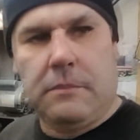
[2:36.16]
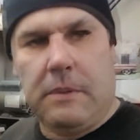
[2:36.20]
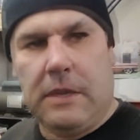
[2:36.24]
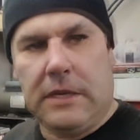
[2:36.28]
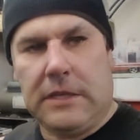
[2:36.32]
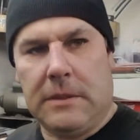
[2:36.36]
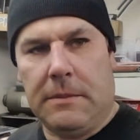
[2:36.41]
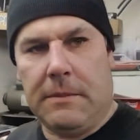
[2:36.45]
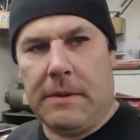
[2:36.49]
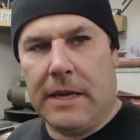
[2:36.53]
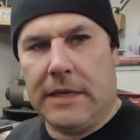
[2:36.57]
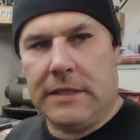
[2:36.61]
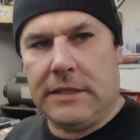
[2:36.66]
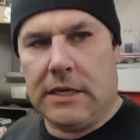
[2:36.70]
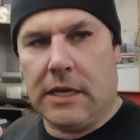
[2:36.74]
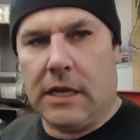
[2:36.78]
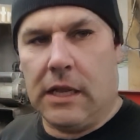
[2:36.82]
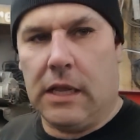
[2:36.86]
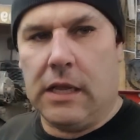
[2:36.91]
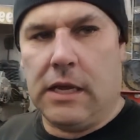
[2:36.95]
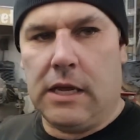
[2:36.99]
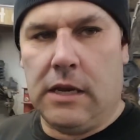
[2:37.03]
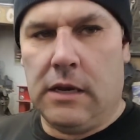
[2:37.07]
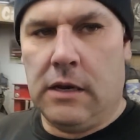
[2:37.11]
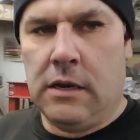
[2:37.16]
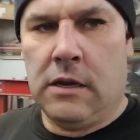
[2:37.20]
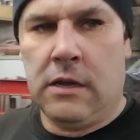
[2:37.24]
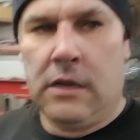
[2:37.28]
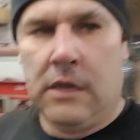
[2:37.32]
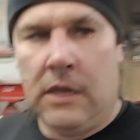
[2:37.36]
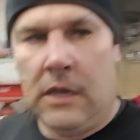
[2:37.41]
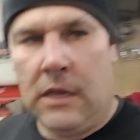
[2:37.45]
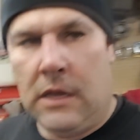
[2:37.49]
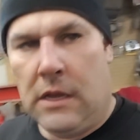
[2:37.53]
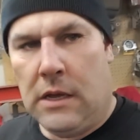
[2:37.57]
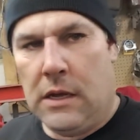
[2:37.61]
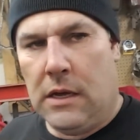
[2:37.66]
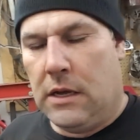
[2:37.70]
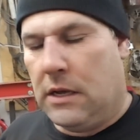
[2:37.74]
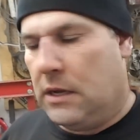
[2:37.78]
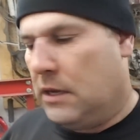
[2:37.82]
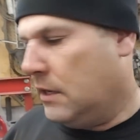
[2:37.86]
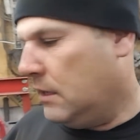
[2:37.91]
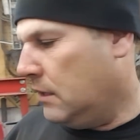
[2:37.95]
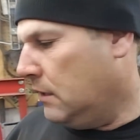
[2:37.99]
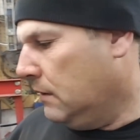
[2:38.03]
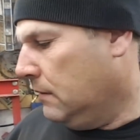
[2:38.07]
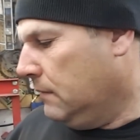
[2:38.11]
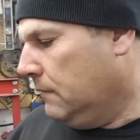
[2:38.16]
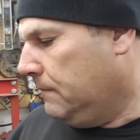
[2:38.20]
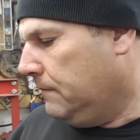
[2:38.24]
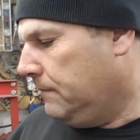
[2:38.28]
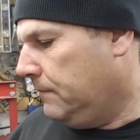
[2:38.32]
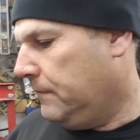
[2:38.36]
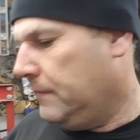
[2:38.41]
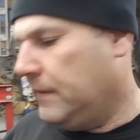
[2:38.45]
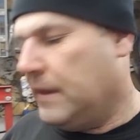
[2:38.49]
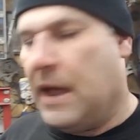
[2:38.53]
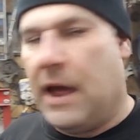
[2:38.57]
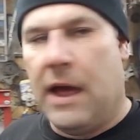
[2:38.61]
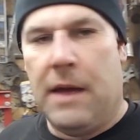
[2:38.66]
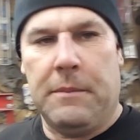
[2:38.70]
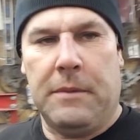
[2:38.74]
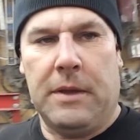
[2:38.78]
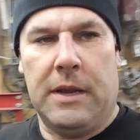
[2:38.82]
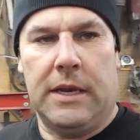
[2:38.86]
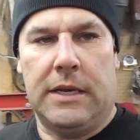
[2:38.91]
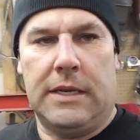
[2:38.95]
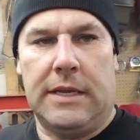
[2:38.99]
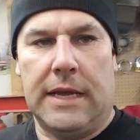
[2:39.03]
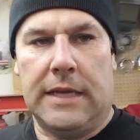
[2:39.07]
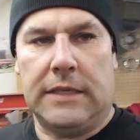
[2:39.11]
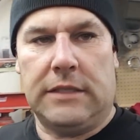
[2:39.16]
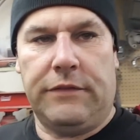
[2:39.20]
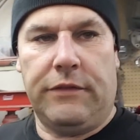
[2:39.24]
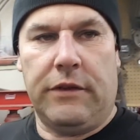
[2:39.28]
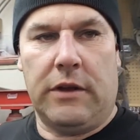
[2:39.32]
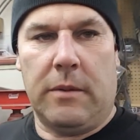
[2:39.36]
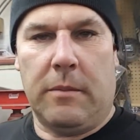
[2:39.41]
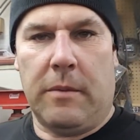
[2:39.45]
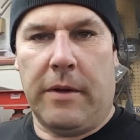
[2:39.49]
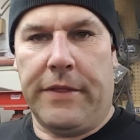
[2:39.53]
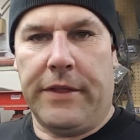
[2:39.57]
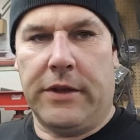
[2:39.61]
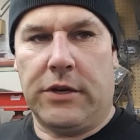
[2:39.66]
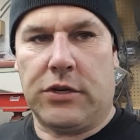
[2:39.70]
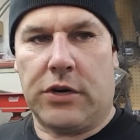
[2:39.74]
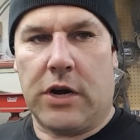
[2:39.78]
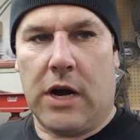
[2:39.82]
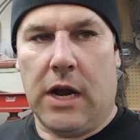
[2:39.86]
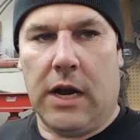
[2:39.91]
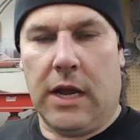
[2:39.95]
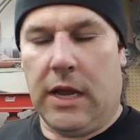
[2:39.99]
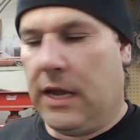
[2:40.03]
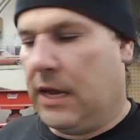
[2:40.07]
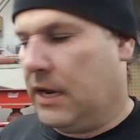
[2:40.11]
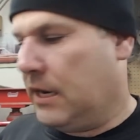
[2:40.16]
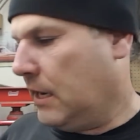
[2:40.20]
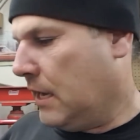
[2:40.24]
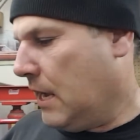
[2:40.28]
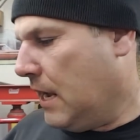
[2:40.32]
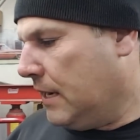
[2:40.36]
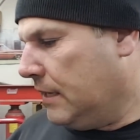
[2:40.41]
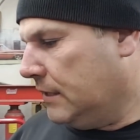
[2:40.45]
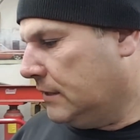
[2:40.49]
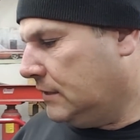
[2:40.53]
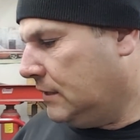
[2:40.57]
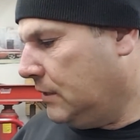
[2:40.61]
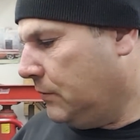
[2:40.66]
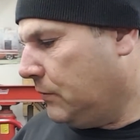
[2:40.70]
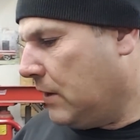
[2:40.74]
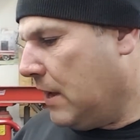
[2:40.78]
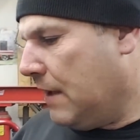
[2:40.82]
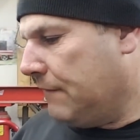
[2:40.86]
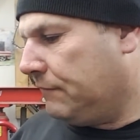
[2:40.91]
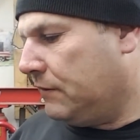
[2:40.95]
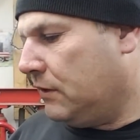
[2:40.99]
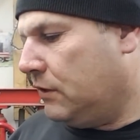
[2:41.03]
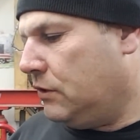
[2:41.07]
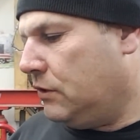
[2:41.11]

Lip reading: makes them nice and clean. Now I'm gonna test fit them on the truck and kind of see what I have to